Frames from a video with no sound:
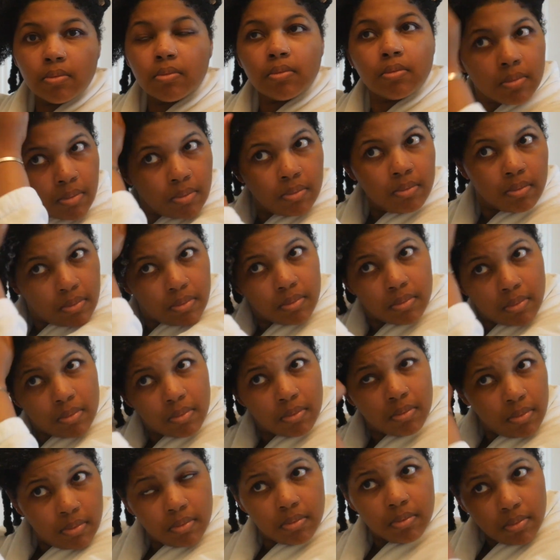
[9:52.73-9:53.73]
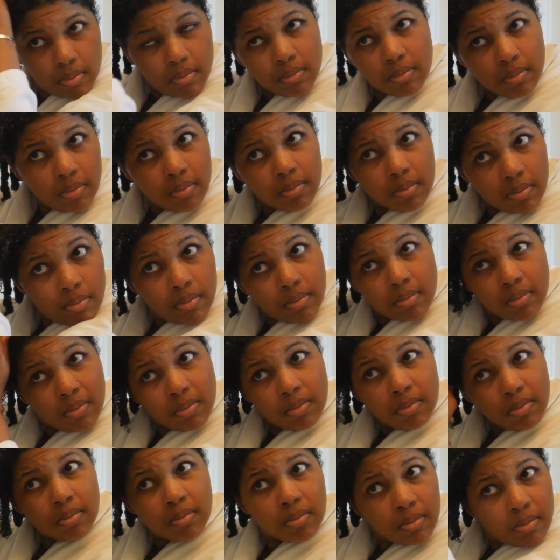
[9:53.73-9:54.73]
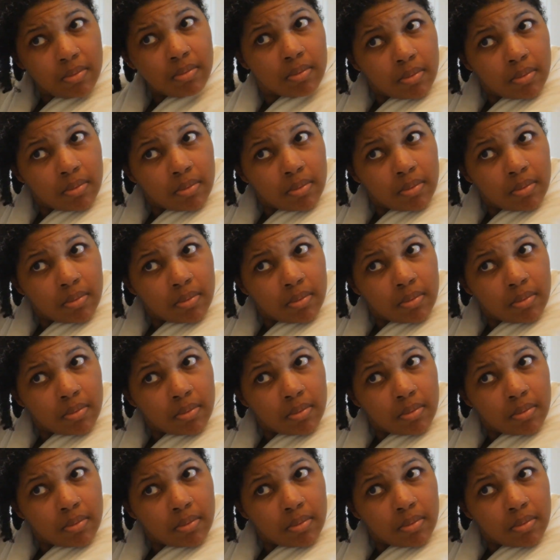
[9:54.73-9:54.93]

look better than it does right